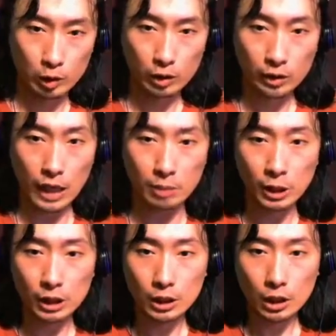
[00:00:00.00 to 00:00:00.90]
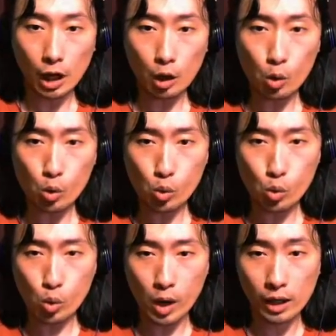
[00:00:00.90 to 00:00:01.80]
gear reliant.
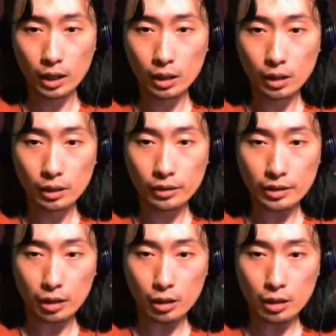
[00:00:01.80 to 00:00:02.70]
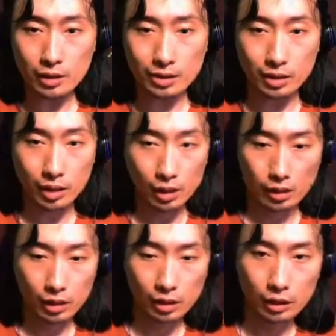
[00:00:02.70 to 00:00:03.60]
There's a lot of
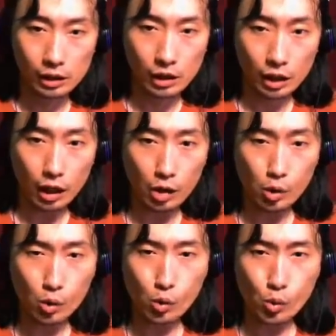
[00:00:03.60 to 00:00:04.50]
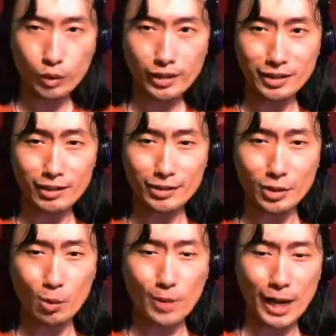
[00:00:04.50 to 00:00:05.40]
damage now in the Blackhand because of the
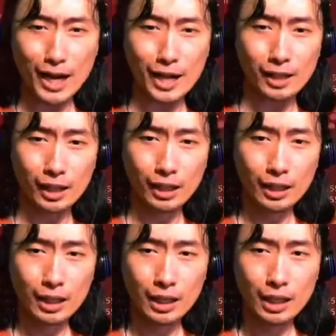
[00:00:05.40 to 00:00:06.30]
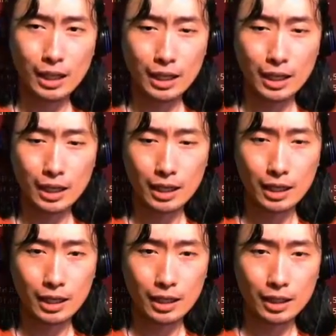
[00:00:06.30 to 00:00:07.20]
Chain Slash buff.
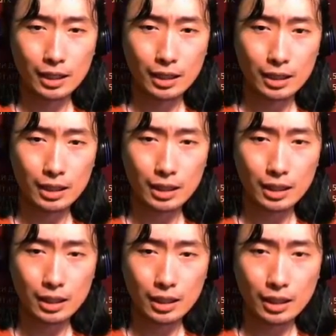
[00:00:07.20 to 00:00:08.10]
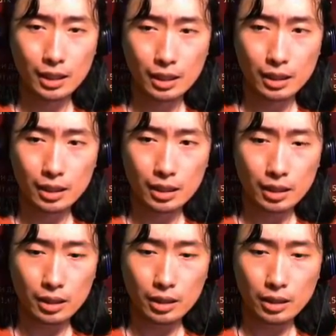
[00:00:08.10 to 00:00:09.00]
So I think like if you have
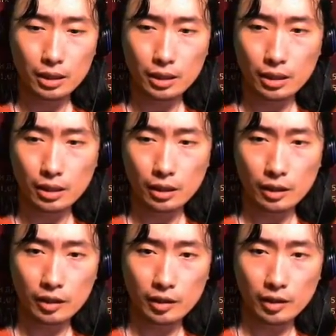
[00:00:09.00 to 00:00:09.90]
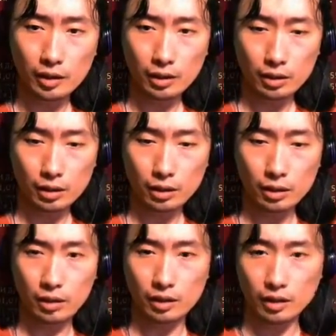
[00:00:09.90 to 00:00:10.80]
around 1,000
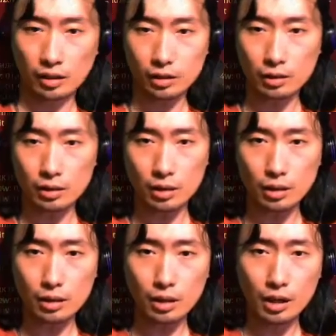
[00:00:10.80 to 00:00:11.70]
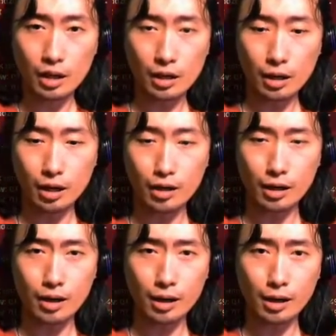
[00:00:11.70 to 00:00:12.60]
IP to like
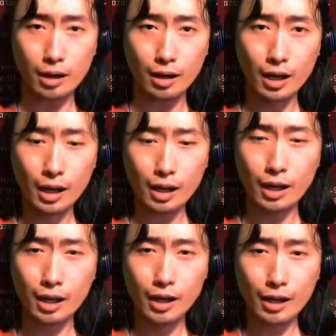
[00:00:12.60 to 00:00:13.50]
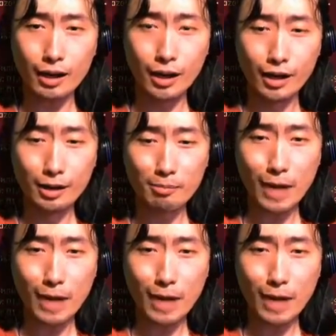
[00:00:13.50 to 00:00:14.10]
1,100 IP, that's probably